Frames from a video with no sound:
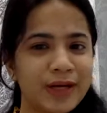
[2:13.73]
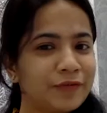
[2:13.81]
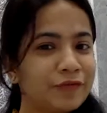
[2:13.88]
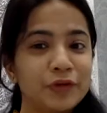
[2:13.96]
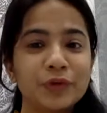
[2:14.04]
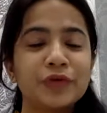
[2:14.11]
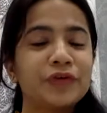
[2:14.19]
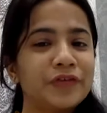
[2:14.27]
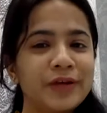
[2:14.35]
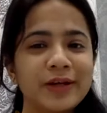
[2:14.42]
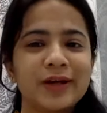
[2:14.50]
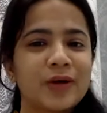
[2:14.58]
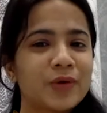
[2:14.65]
We don't read
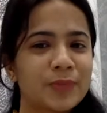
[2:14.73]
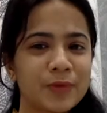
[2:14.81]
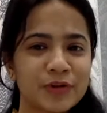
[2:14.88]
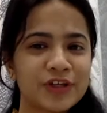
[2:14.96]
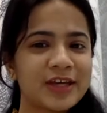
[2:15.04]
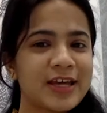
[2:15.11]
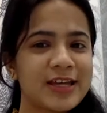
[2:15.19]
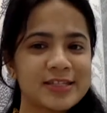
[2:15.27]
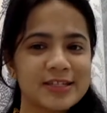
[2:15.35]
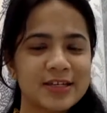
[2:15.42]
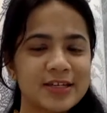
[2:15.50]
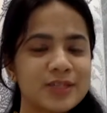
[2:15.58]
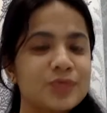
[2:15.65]
around about the case
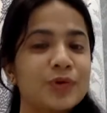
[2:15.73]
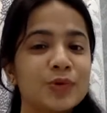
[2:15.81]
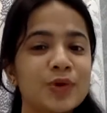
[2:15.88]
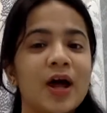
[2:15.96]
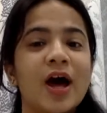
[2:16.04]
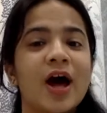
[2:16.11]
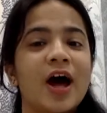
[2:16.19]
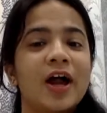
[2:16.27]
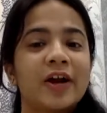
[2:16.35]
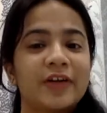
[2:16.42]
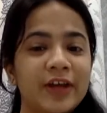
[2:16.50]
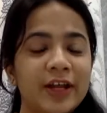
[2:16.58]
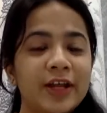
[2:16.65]
studies. We don't
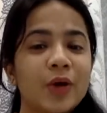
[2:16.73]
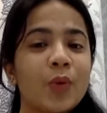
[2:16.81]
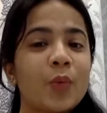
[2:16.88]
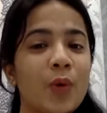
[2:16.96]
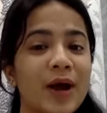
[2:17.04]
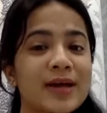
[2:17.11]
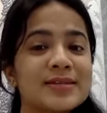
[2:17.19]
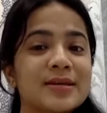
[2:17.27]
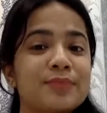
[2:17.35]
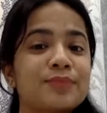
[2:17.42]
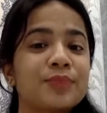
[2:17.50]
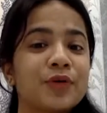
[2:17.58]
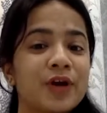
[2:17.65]
read why
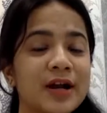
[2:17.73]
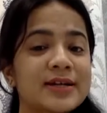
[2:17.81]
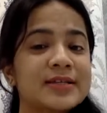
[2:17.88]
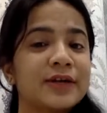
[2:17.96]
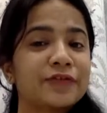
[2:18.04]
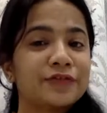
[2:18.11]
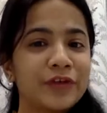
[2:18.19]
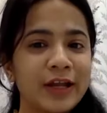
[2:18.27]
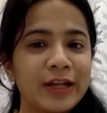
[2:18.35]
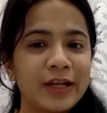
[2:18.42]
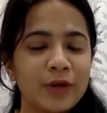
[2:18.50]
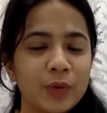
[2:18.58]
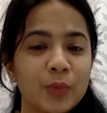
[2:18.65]
some products are
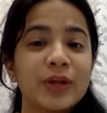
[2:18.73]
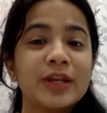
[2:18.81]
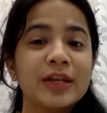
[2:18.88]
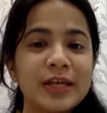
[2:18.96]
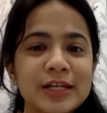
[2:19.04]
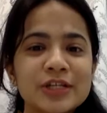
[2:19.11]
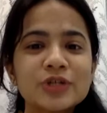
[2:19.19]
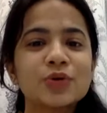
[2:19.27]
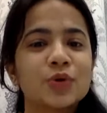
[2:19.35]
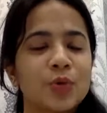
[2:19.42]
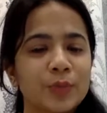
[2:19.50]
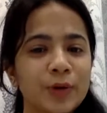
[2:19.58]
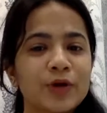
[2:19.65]
failing. We need to
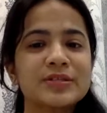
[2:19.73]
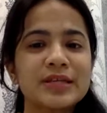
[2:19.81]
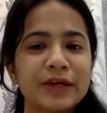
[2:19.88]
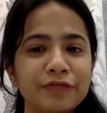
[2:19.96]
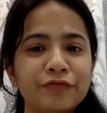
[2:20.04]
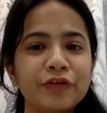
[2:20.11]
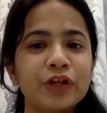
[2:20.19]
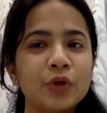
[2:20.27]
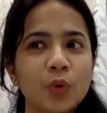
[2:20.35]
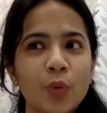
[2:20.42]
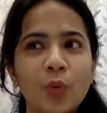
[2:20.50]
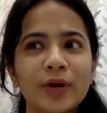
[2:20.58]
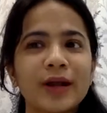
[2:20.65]
know, because if we know
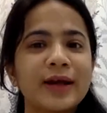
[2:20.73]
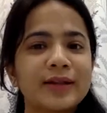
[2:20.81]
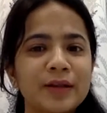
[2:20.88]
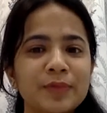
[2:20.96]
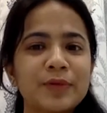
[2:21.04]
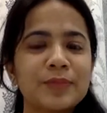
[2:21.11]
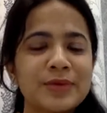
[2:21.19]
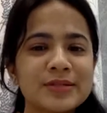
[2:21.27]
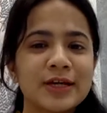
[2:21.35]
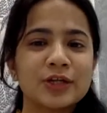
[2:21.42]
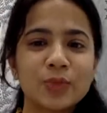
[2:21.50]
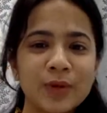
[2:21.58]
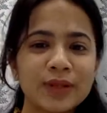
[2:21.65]
what other people are
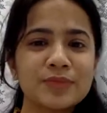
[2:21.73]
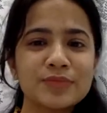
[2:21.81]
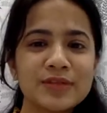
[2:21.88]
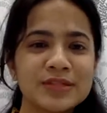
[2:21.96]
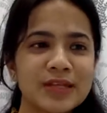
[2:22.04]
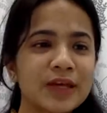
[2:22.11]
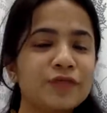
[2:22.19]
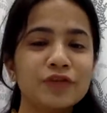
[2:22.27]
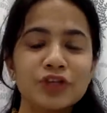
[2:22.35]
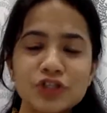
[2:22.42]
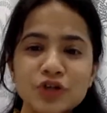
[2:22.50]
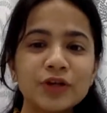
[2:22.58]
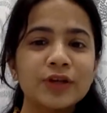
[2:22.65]
doing the mistake, we
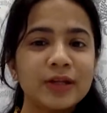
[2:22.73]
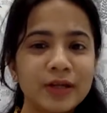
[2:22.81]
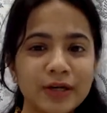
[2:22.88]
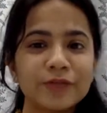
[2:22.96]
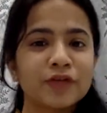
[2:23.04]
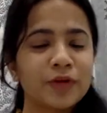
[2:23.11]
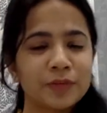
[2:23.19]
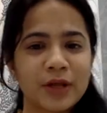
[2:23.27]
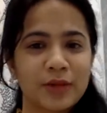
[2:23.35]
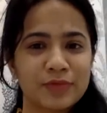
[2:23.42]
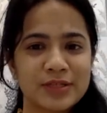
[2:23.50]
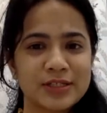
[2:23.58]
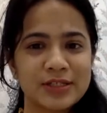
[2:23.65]
should learn from their
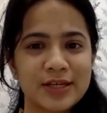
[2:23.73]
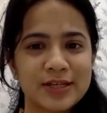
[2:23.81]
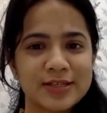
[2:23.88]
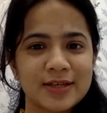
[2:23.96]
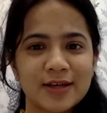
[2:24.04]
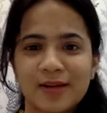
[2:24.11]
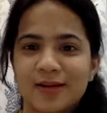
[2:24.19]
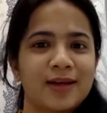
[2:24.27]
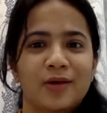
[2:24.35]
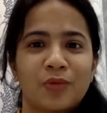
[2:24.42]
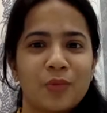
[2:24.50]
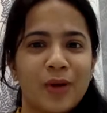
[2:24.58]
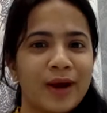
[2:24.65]
mistakes. Like,
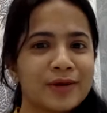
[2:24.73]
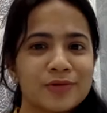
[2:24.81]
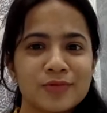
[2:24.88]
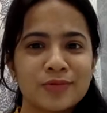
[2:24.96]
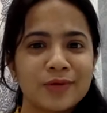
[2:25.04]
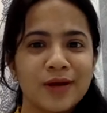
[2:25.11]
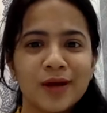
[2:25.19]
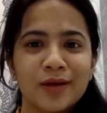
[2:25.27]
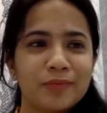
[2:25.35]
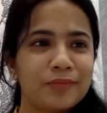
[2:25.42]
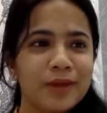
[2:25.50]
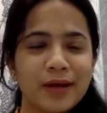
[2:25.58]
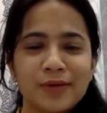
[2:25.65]
why to
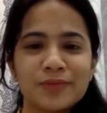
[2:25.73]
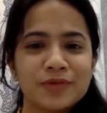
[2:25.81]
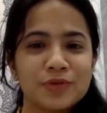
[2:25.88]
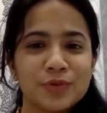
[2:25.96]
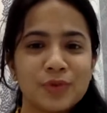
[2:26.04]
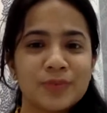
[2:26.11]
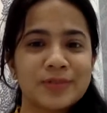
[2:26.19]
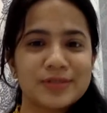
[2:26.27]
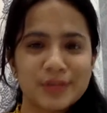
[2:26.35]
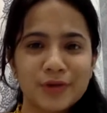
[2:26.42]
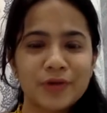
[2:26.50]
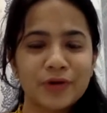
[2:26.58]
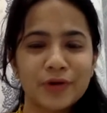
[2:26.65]
make them do a mistake
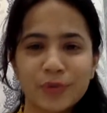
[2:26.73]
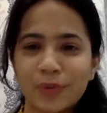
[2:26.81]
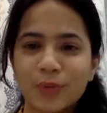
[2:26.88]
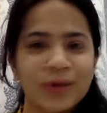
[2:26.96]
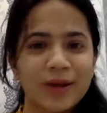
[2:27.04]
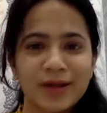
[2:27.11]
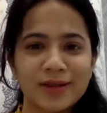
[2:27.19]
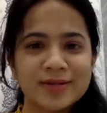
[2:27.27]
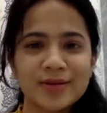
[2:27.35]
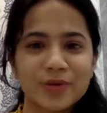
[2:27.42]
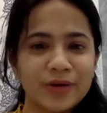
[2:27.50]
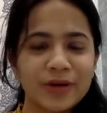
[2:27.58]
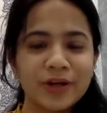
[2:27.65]
on your own when others are
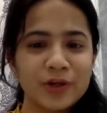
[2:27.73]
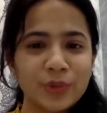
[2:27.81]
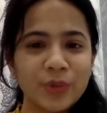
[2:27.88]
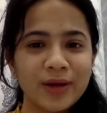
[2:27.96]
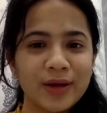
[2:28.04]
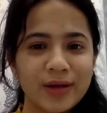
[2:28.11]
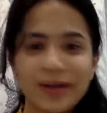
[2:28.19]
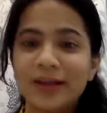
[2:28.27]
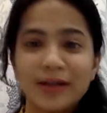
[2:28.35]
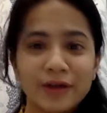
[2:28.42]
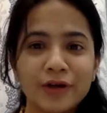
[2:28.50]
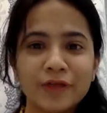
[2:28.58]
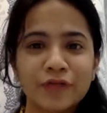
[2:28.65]
already doing it?
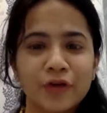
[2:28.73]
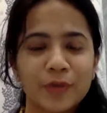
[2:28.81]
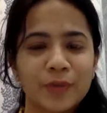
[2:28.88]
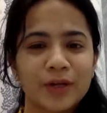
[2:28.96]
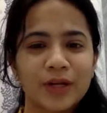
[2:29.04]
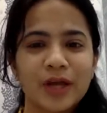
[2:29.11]
Learn from it.